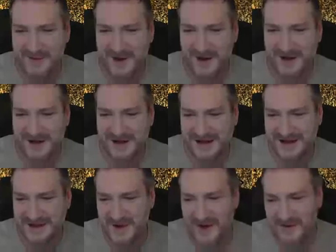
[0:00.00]
My
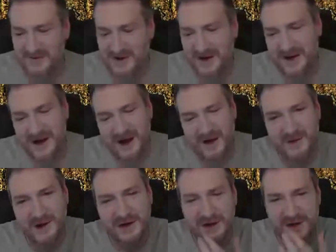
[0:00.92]
apologies, Smurfberry.
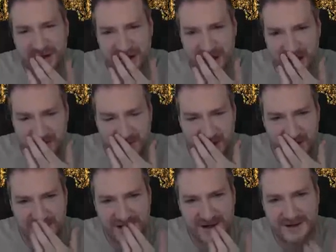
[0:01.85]
I will look at
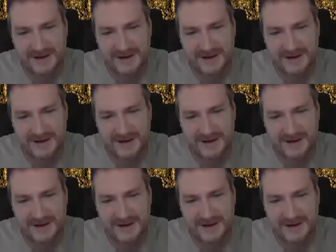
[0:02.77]
Nightbot.